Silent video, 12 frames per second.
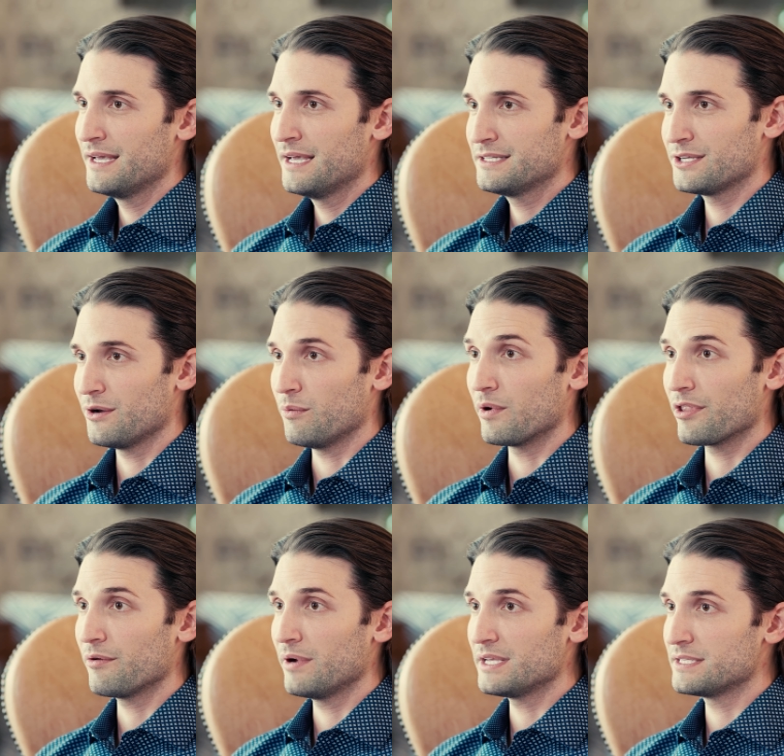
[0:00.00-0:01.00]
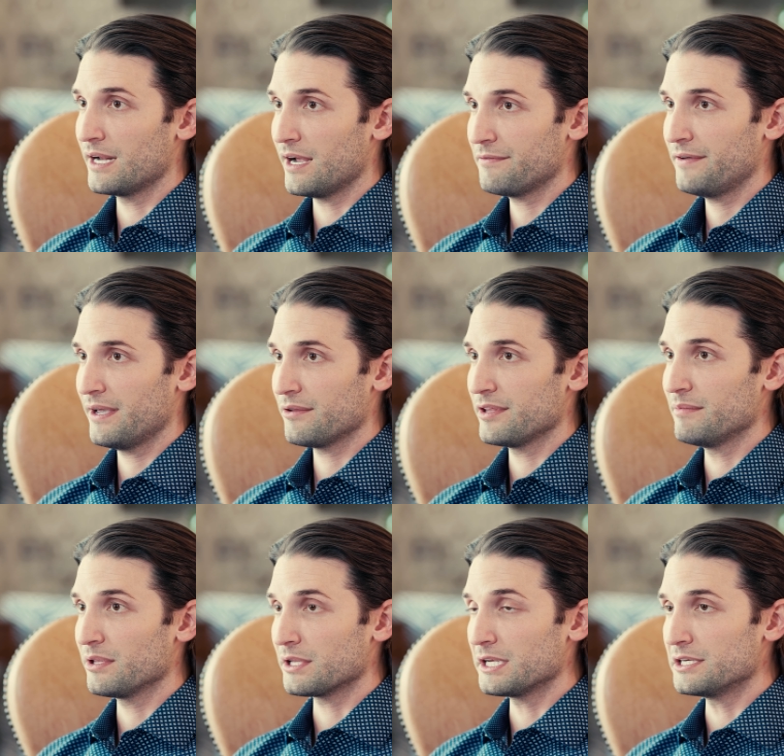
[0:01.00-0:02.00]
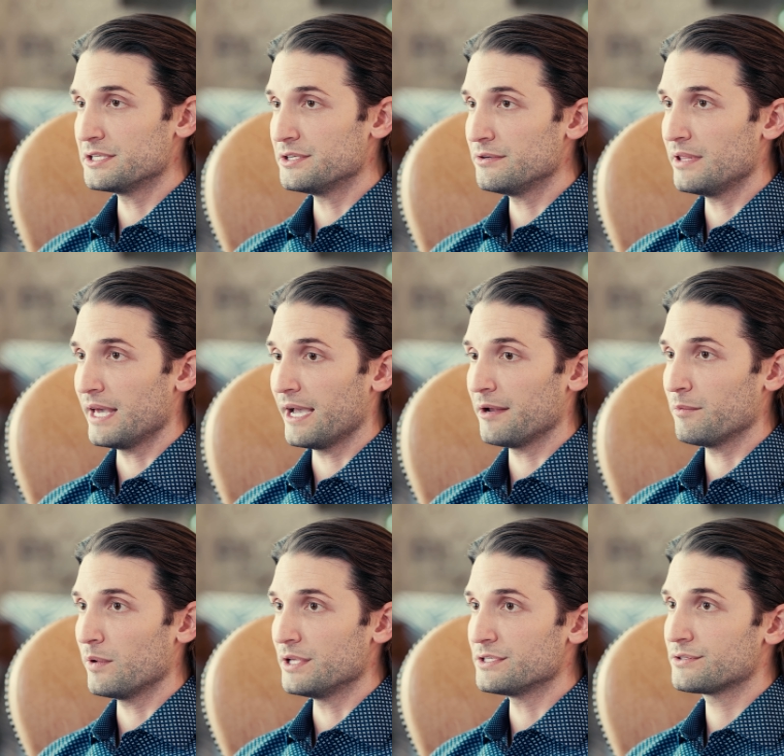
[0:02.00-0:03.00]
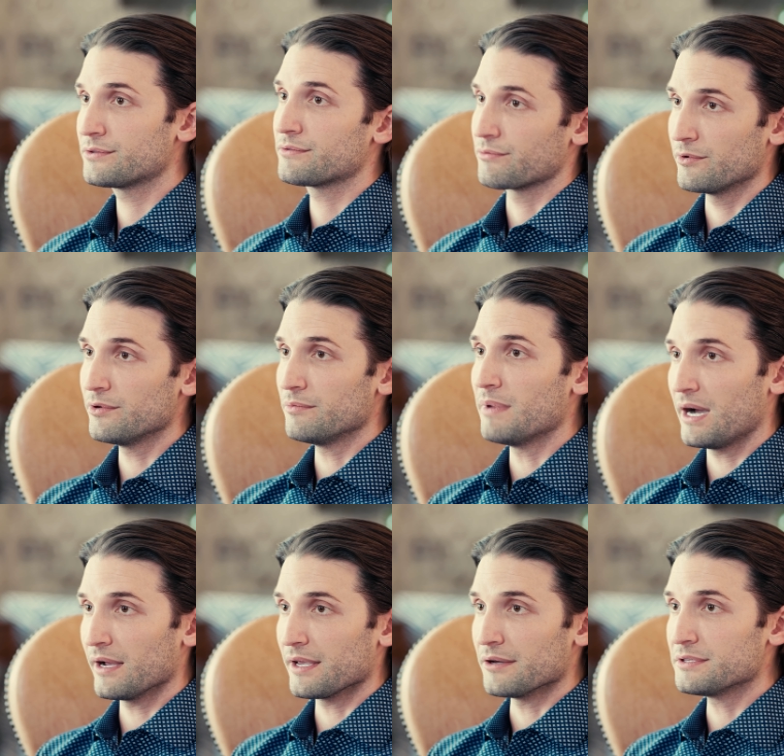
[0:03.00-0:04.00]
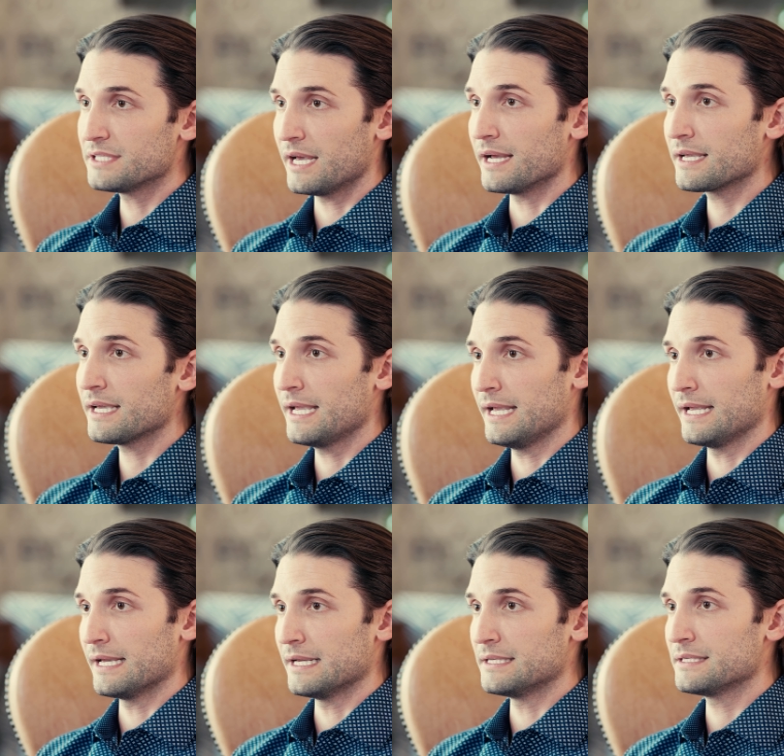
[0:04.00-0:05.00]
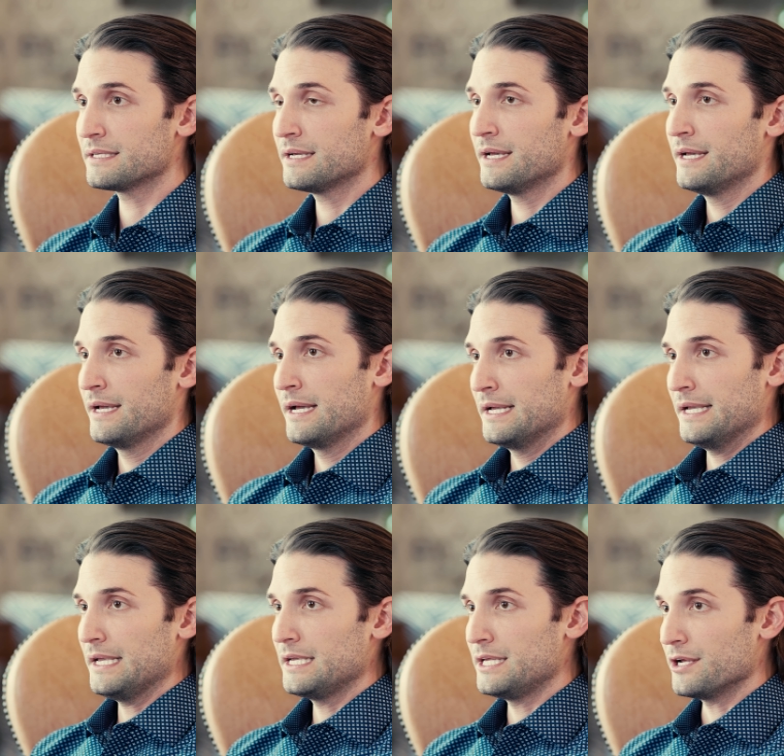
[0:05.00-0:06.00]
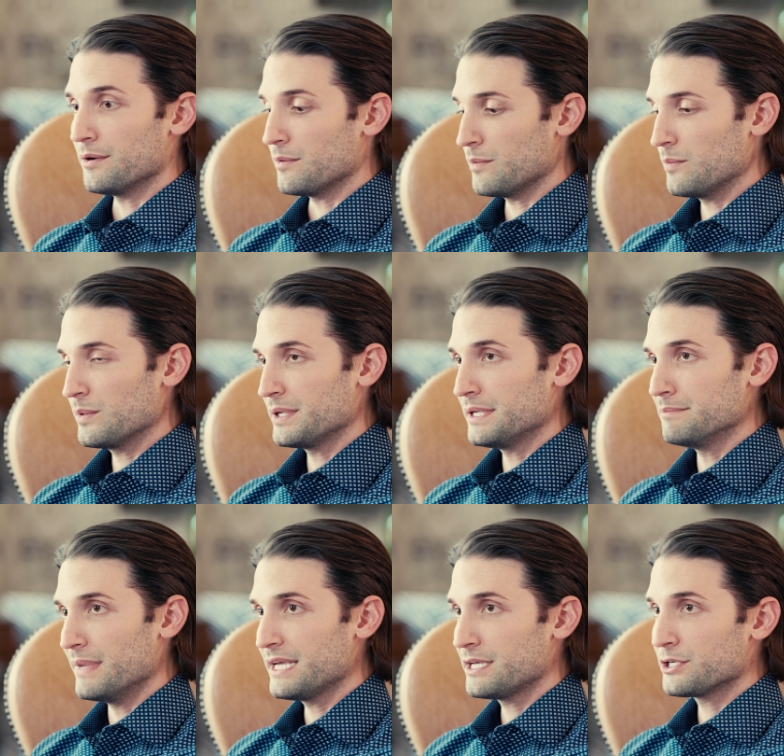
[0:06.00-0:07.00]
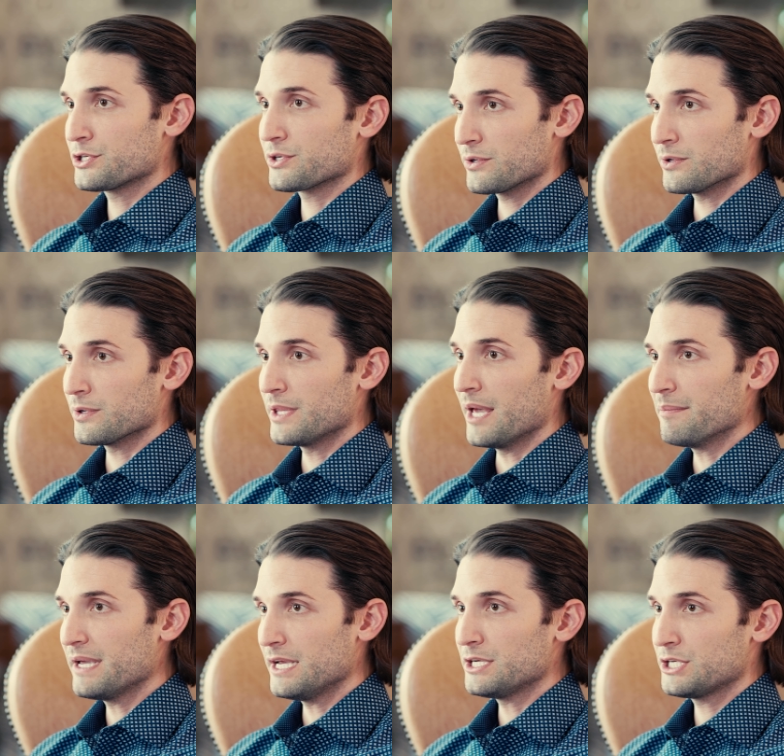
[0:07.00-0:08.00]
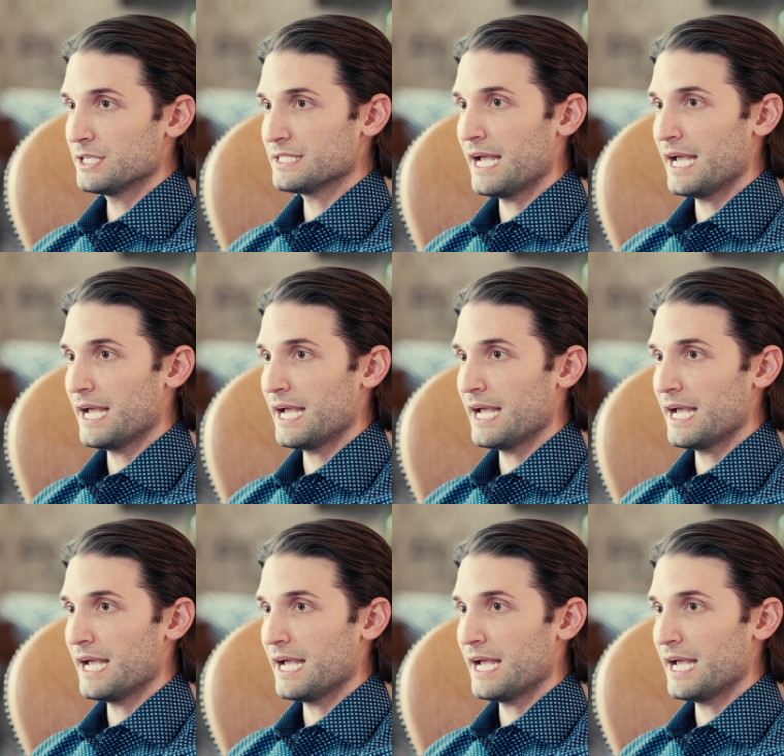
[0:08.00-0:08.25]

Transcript: So one of the ways that I found the ability to do that was through biotech and you know, making sure that patients